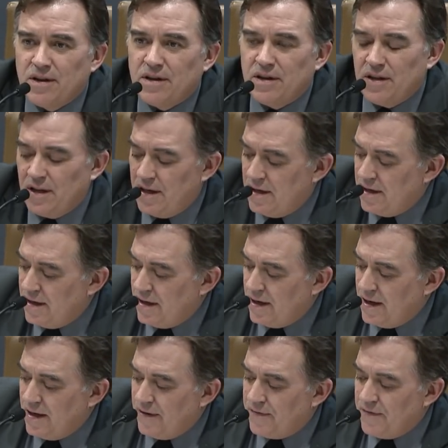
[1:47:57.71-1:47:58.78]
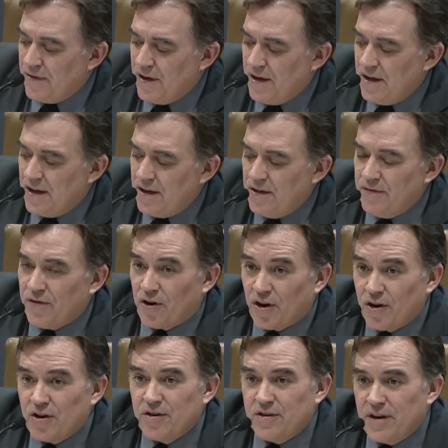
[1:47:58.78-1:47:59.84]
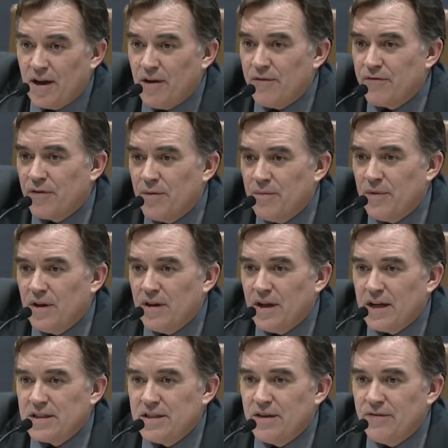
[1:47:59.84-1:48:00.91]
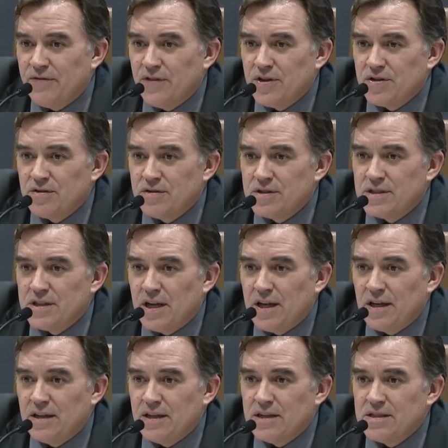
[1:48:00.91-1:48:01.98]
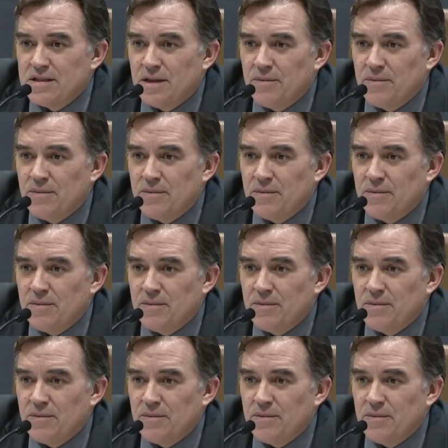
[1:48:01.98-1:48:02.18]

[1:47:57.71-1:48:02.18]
And if you've heard now from elected officials saying this,